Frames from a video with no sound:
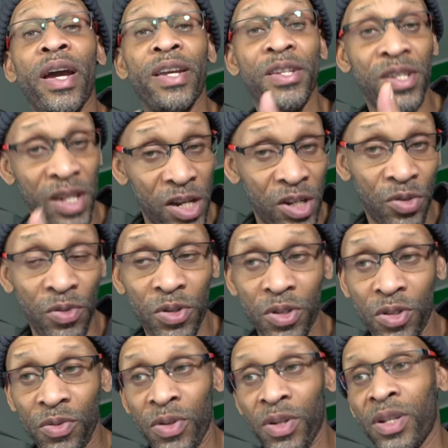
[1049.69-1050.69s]
accessories
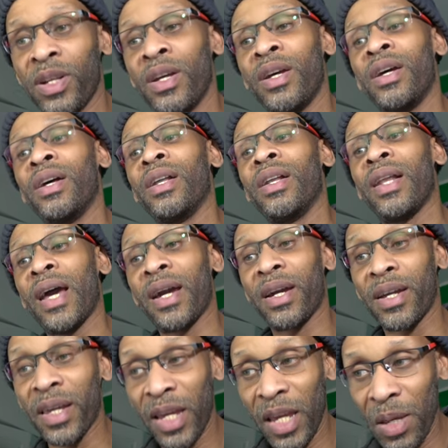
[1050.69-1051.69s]
to it, like
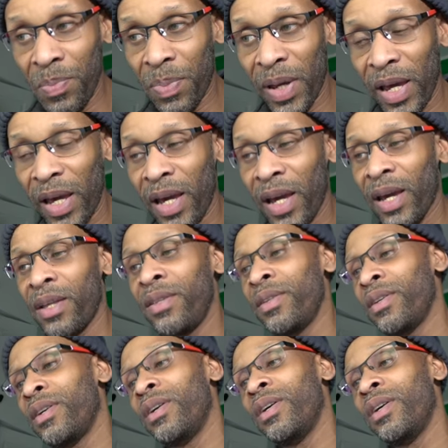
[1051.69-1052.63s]
a keypad,